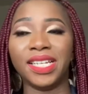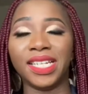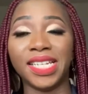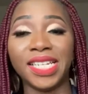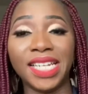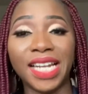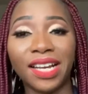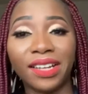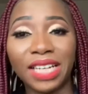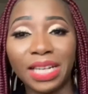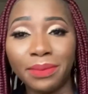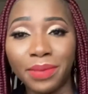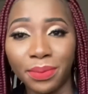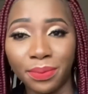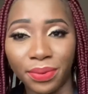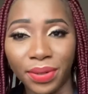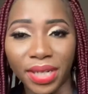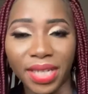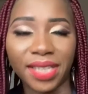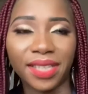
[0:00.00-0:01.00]
Now, let me
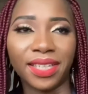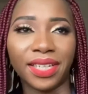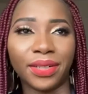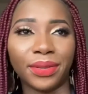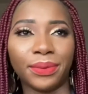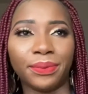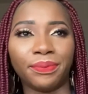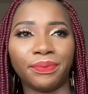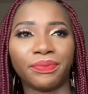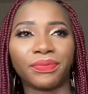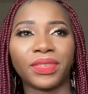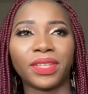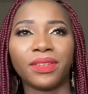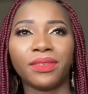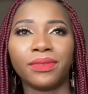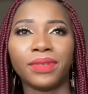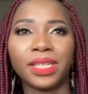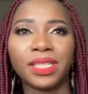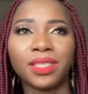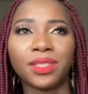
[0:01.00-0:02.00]
break it down.
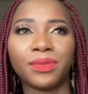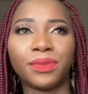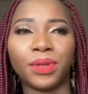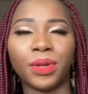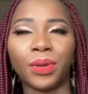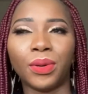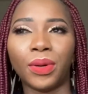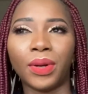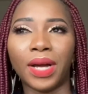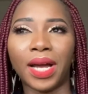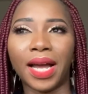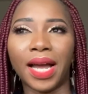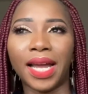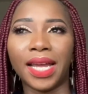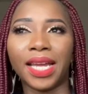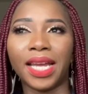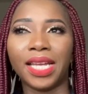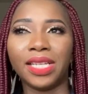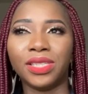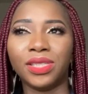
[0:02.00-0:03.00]
First of all, I
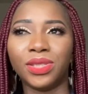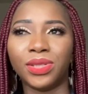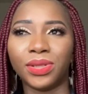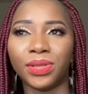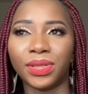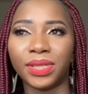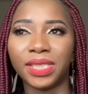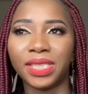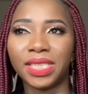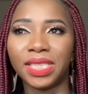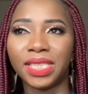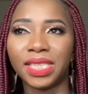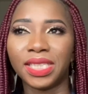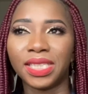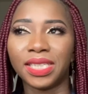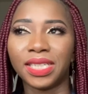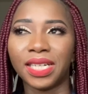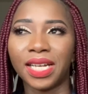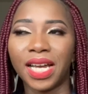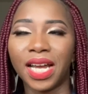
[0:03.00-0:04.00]
enjoyed
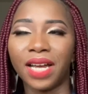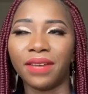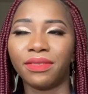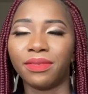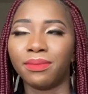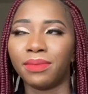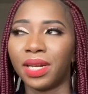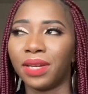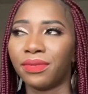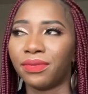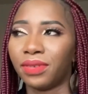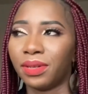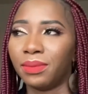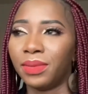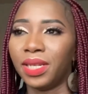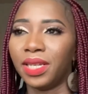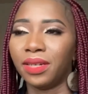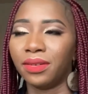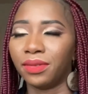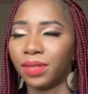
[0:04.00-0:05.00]
having my
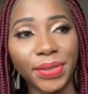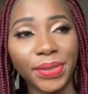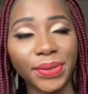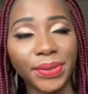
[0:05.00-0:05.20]
family around.